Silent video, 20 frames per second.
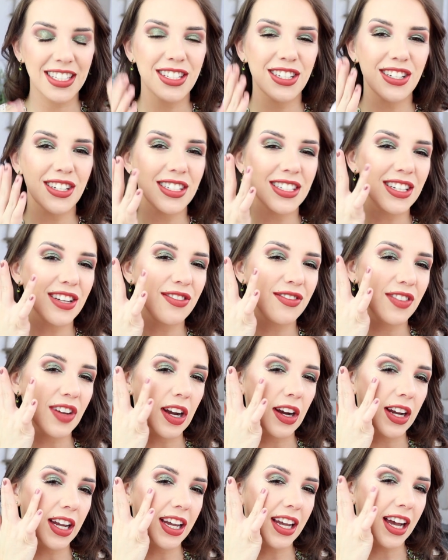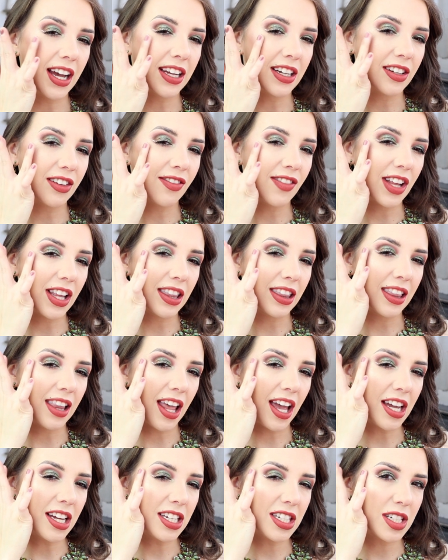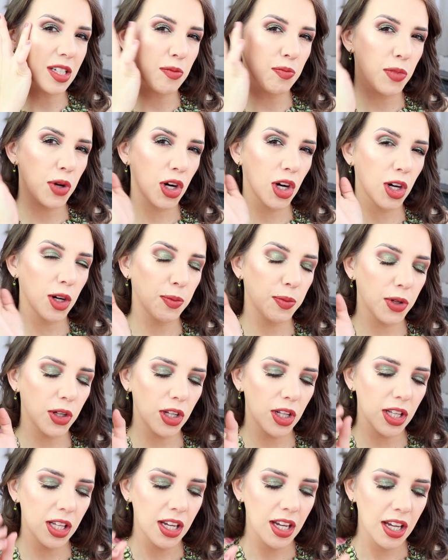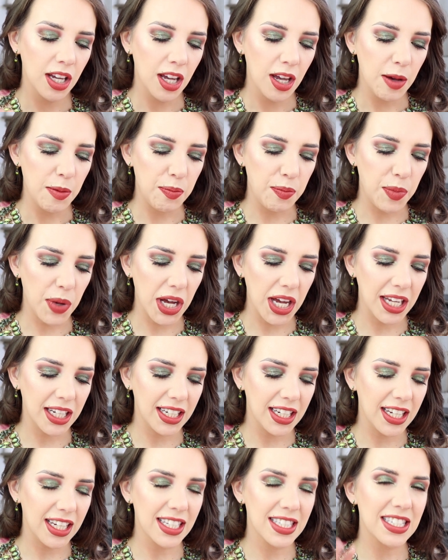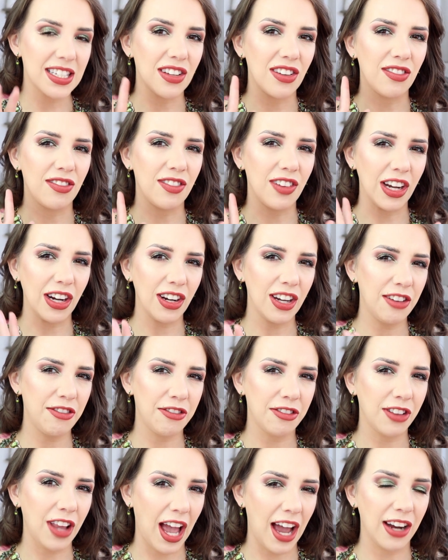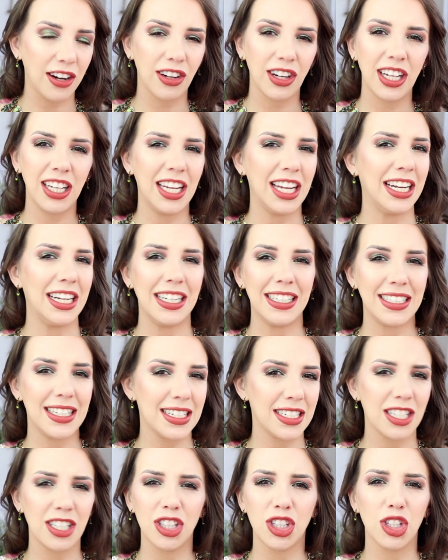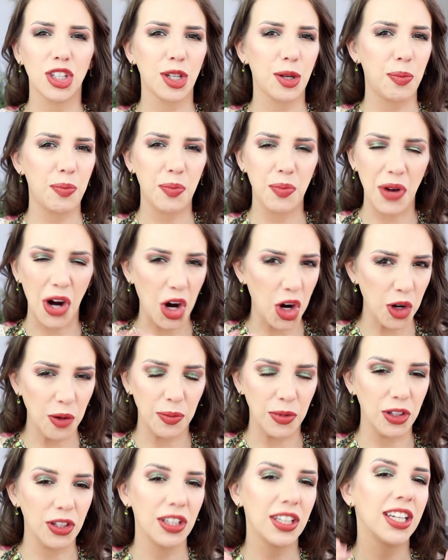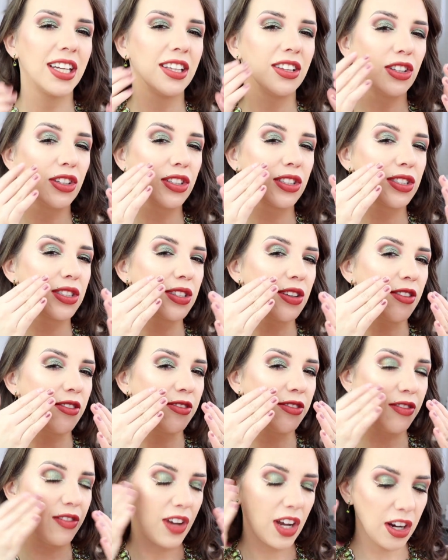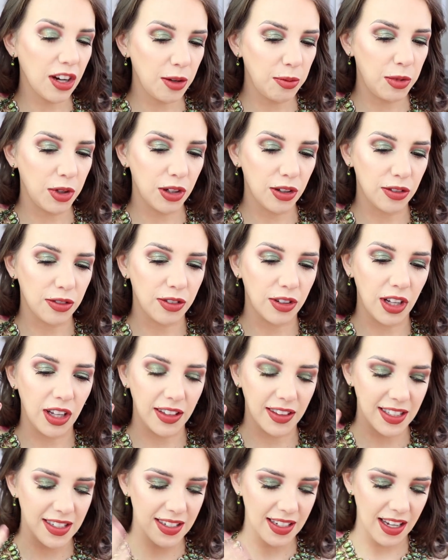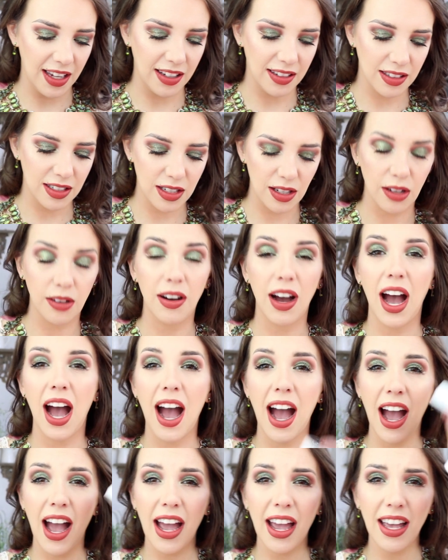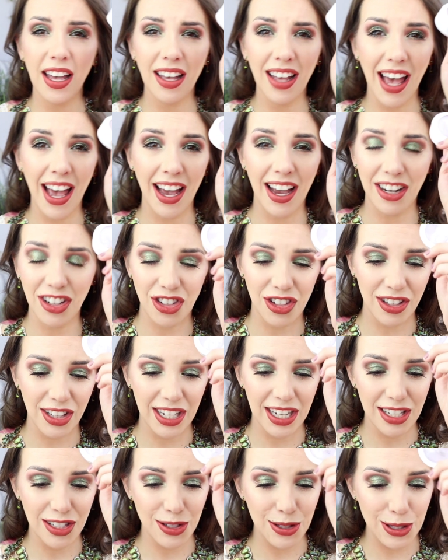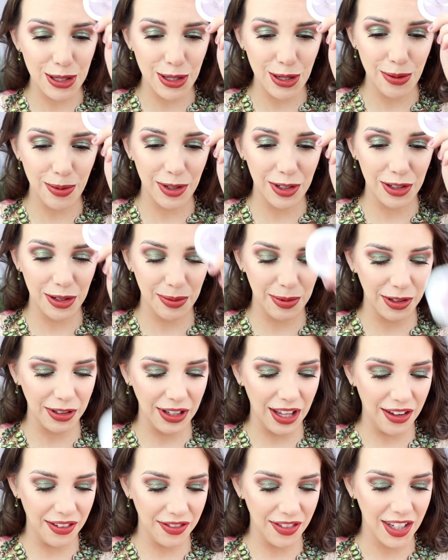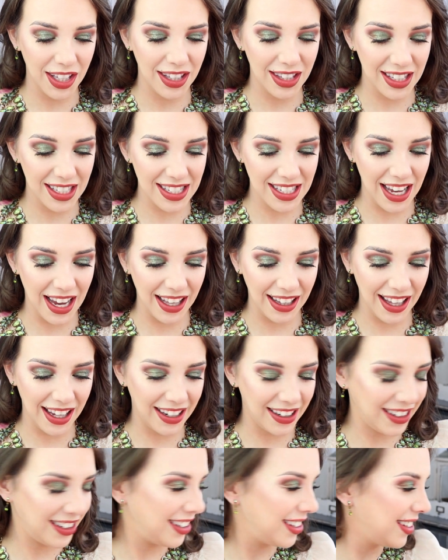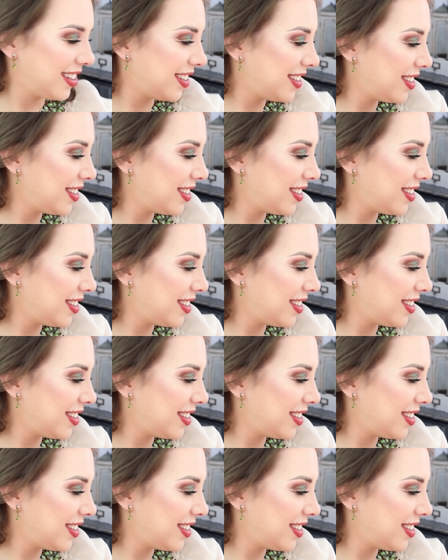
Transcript: It's just a very kind of light purple but it's very flattering and it doesn't look purple. It looks very beautiful on the skin. So I actually super duper love this highlighter.